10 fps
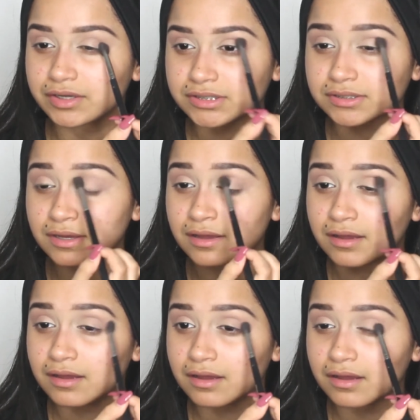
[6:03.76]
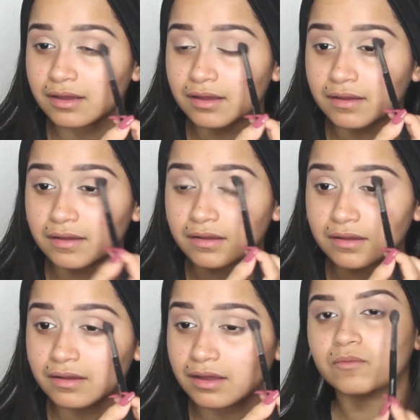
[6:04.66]
You know, everybody thinks they're so
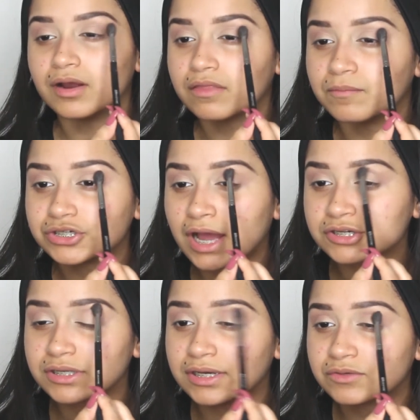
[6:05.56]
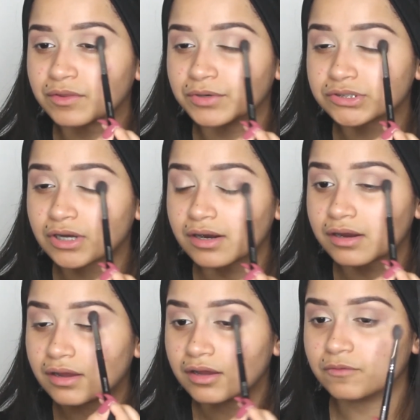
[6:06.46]
like mean and
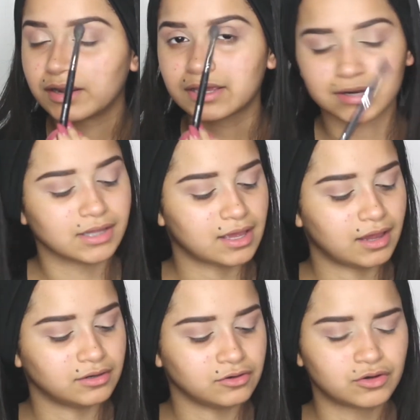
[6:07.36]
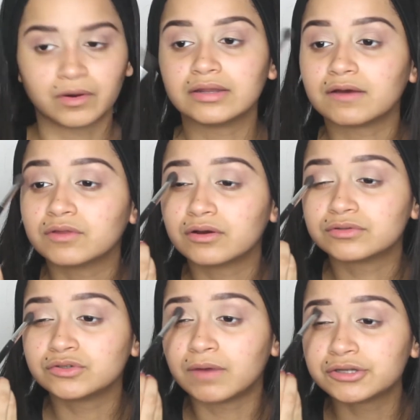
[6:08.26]
harsh, and you know,
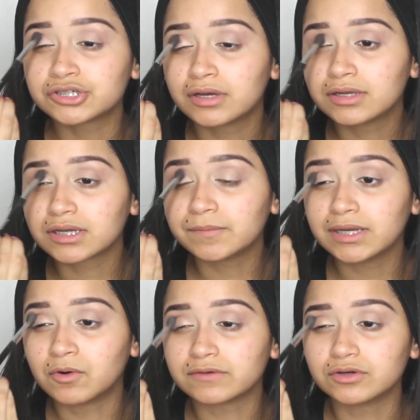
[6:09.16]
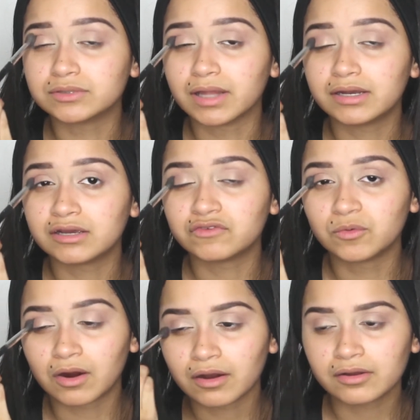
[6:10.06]
I think if you're not disturbing them
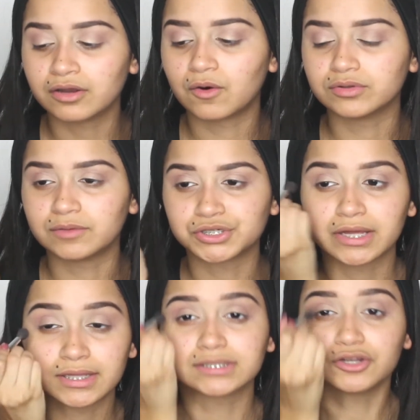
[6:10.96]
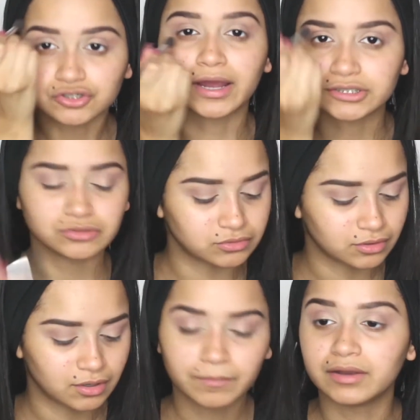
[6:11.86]
in their habitat,
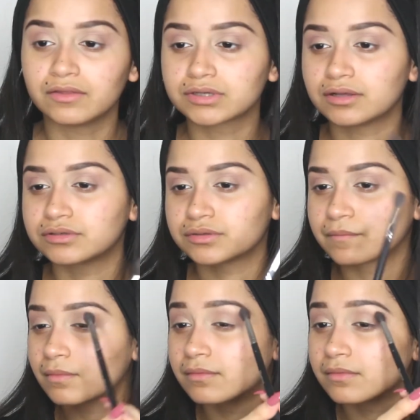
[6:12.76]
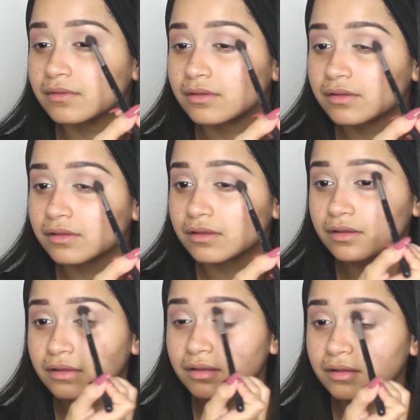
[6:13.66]
they wouldn't be as angry,
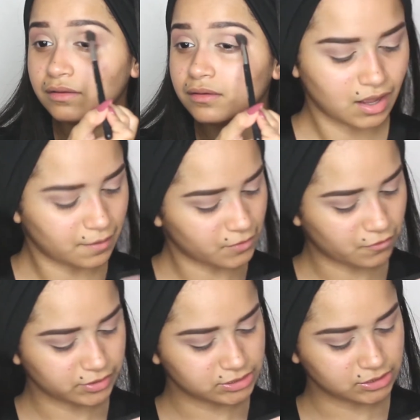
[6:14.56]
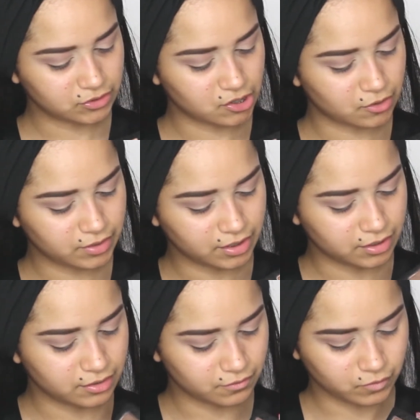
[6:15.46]
you know. I'm going to go
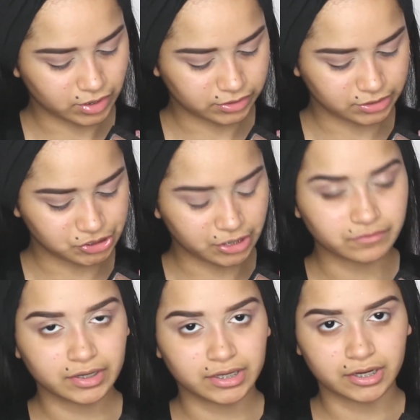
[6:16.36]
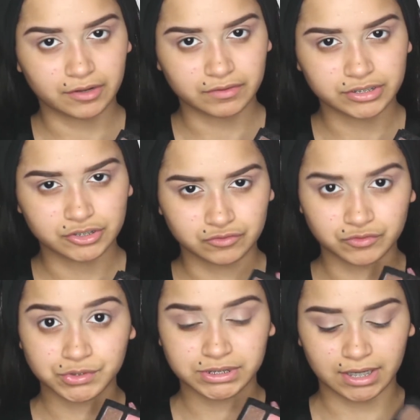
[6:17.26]
in with the shade right here. This is
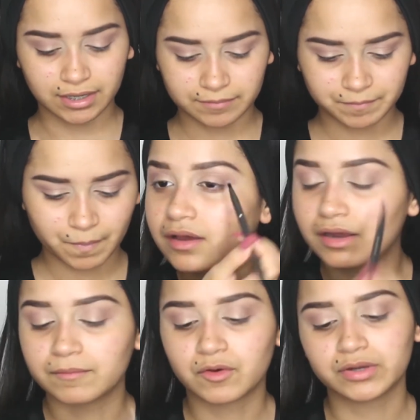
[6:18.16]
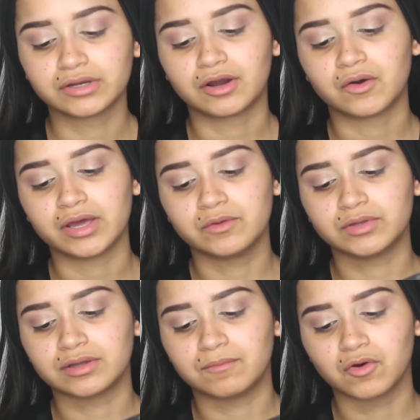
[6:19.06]
Rosette, and I'm going to go in
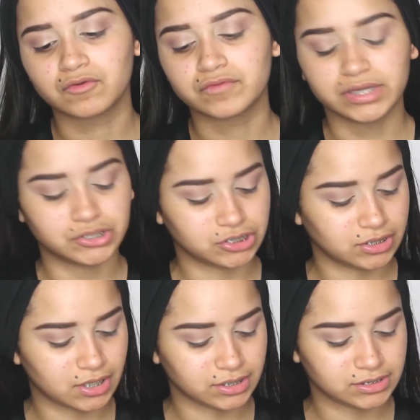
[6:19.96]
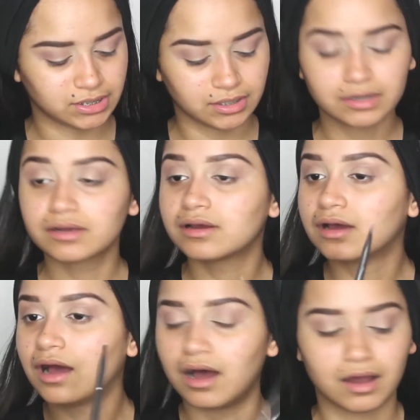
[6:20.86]
with the Morphe G19
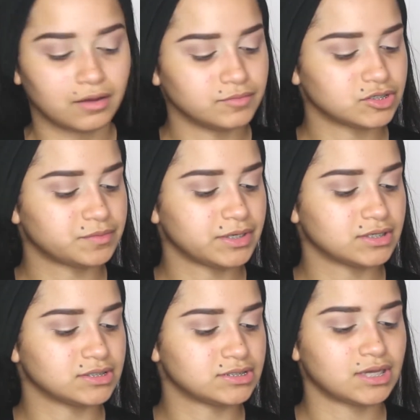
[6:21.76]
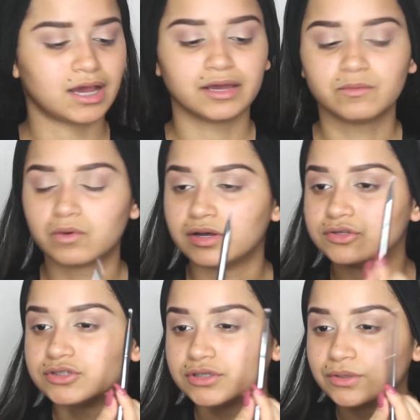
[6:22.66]
just because I
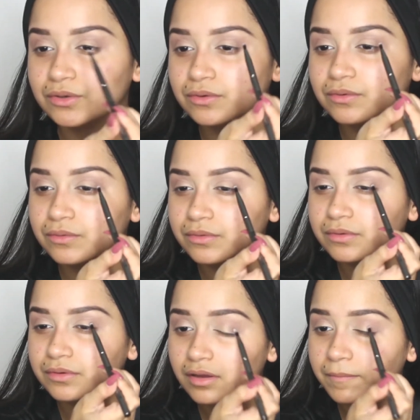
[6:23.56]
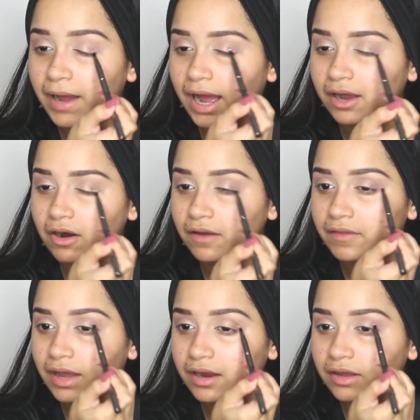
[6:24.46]
want to pack on
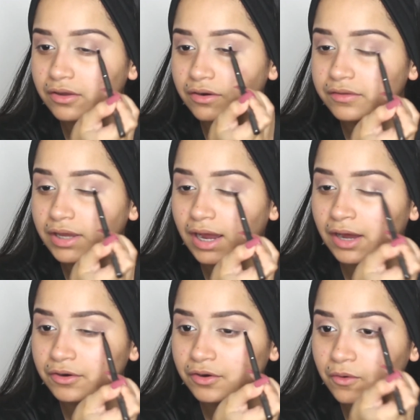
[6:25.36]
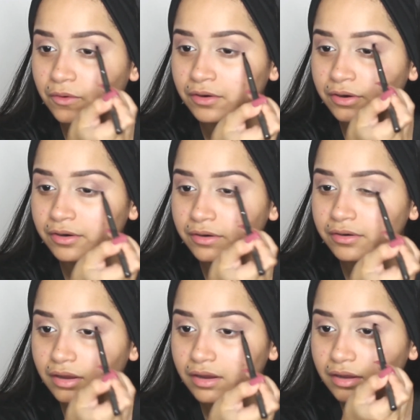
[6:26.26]
that color on the outer corner,
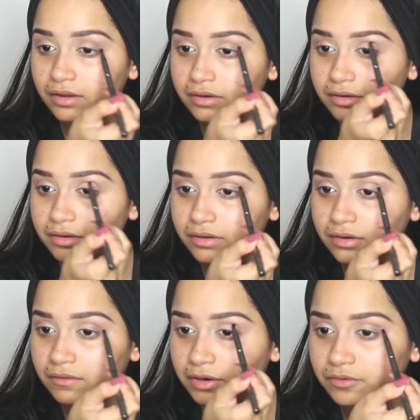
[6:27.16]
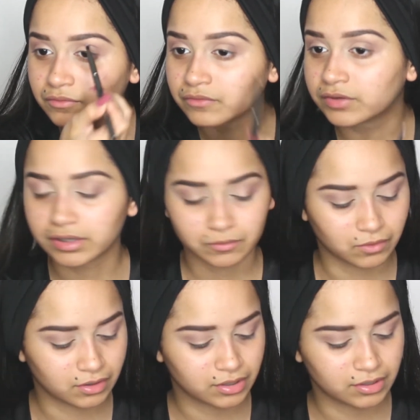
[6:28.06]
and you know, I don't really
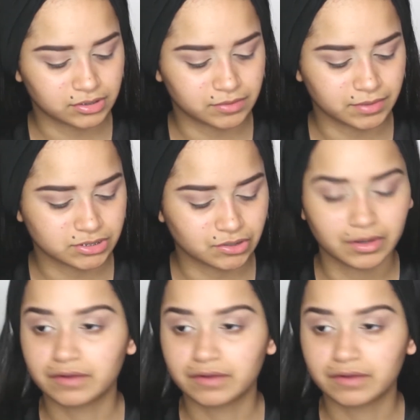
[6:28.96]
want it to be so